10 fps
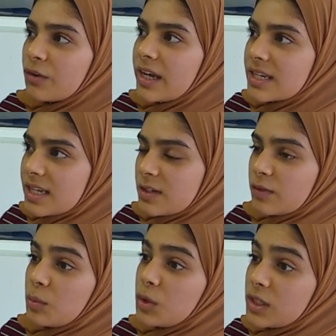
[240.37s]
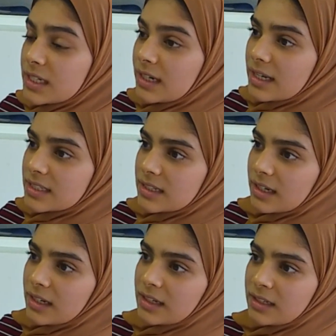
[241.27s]
a sense of community in Leicester.
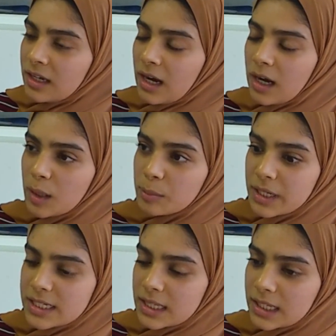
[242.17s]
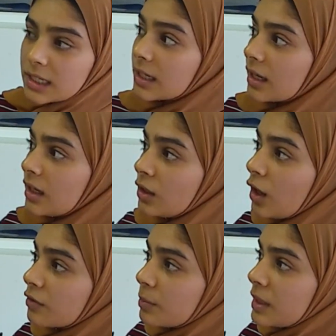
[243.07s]
Because I think a
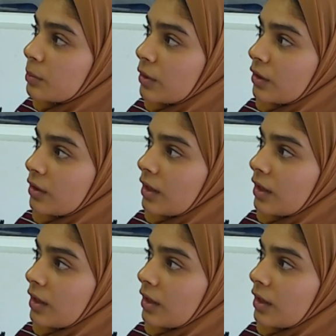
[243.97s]
lot of people,